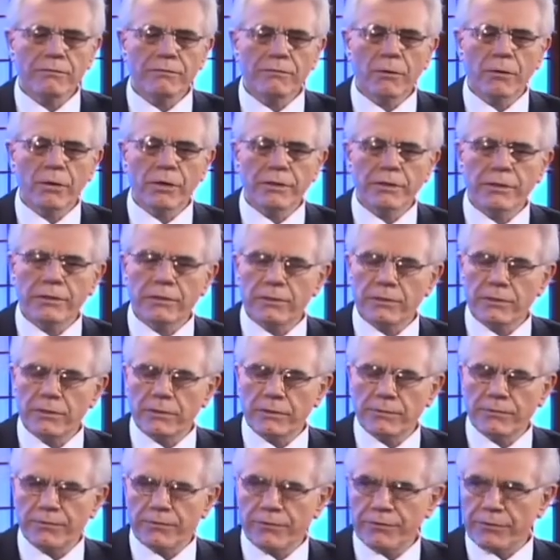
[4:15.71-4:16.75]

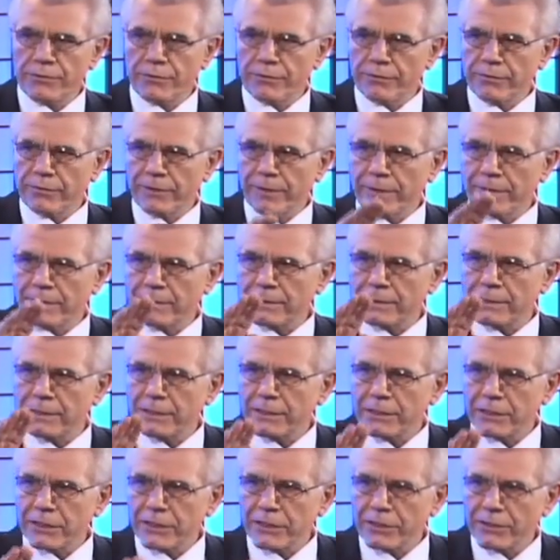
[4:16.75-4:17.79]
voice of truth that is
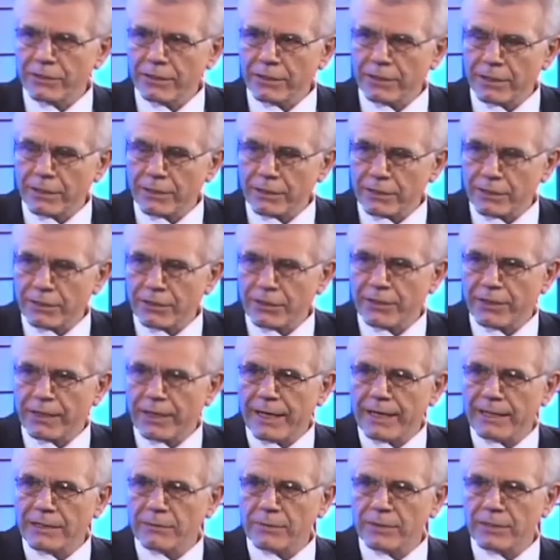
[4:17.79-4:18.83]
continually
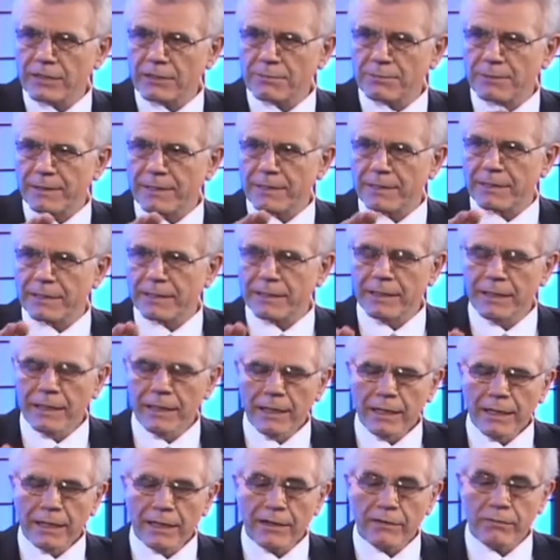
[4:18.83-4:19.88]
occurring as we are speaking.
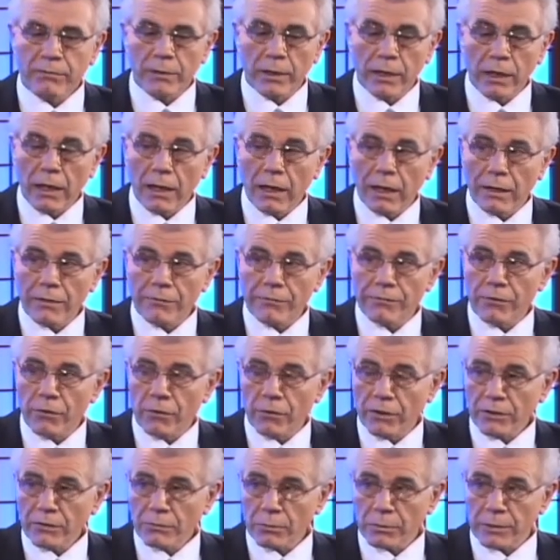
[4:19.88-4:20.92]
If we're lying
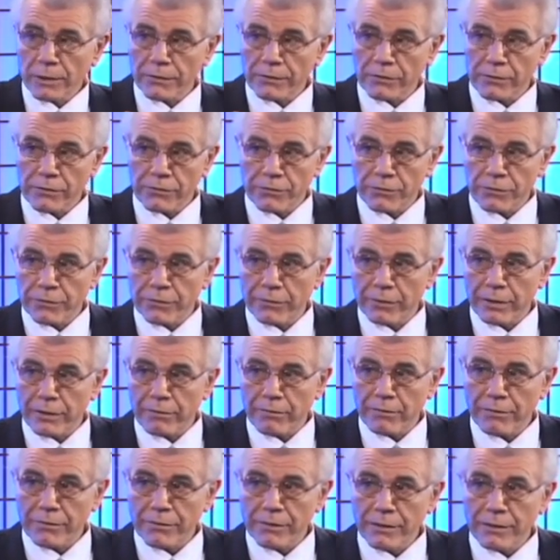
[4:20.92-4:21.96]
forwards, we'll get the truth
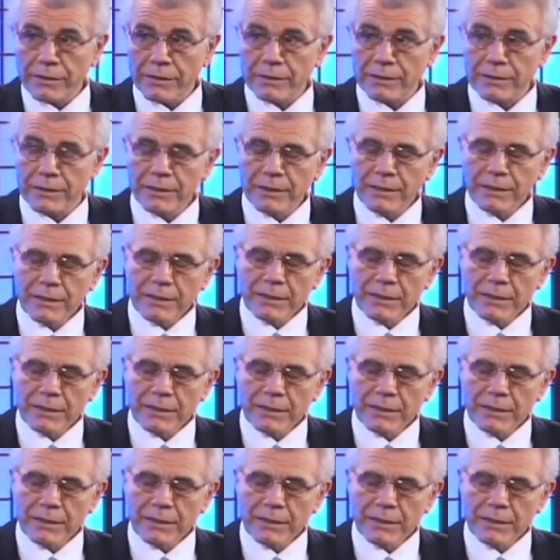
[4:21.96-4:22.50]
in reverse.